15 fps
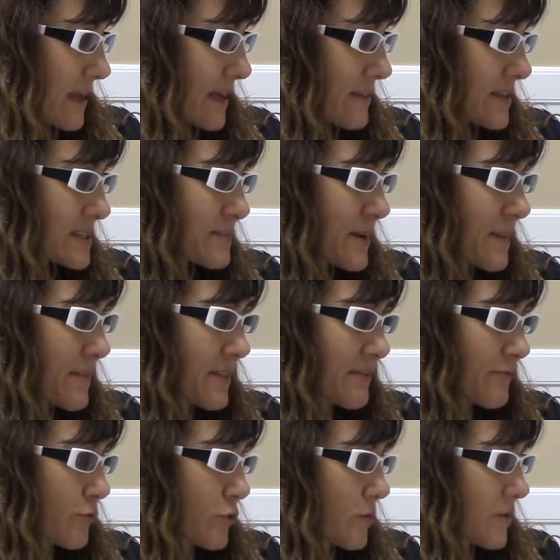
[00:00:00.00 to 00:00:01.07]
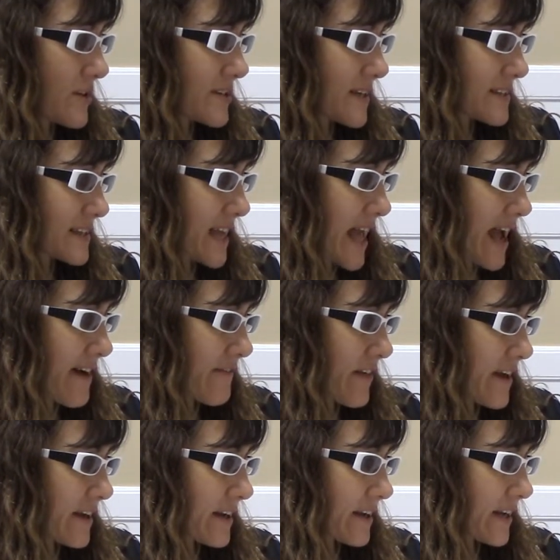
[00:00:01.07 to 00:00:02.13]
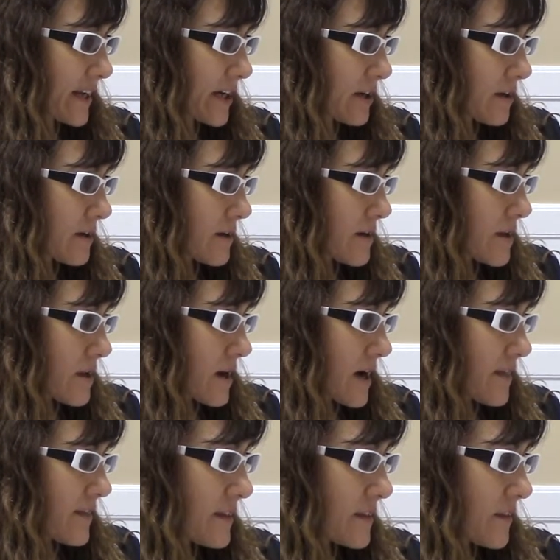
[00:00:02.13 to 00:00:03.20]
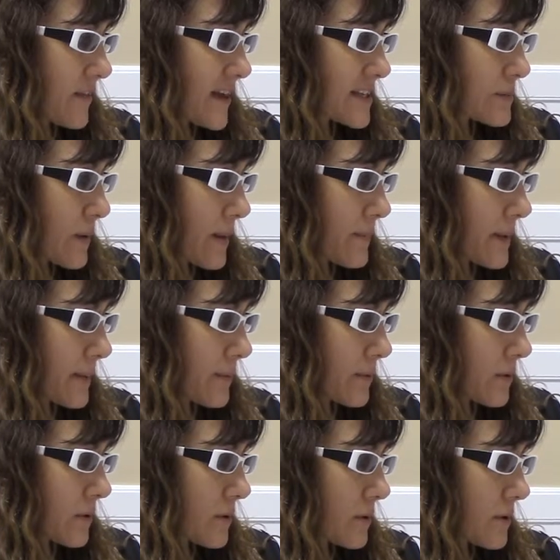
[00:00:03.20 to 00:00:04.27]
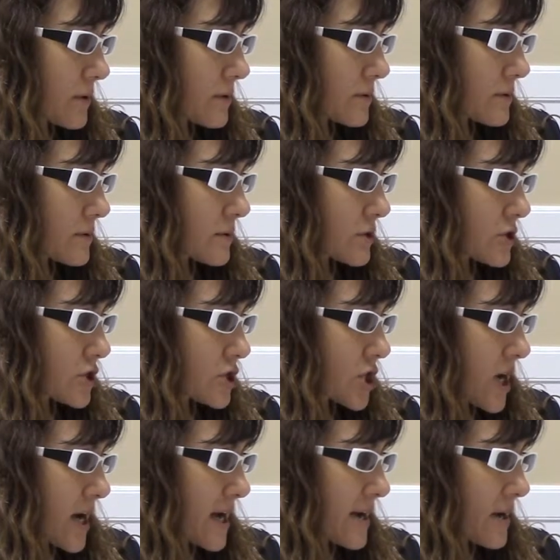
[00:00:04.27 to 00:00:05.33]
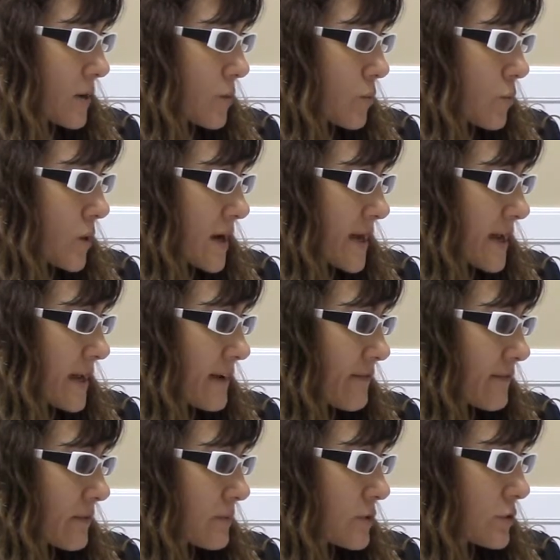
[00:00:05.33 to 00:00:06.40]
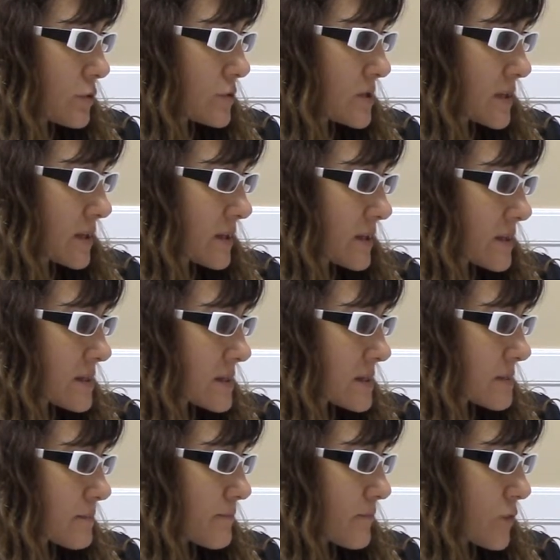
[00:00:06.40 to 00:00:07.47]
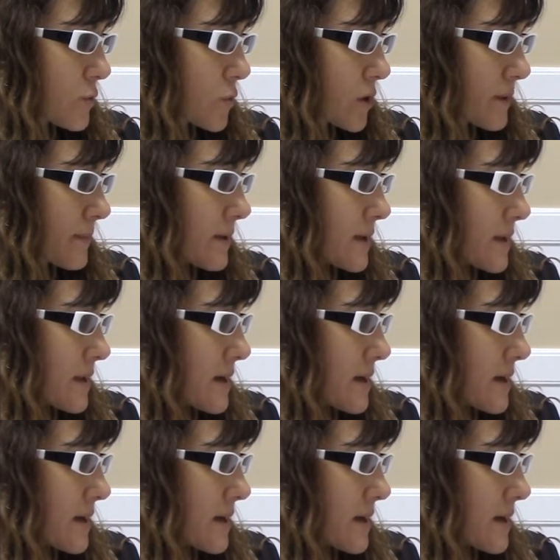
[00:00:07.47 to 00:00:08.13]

This might be the form that doesn't have that in here. I that's why people shy away from using this form.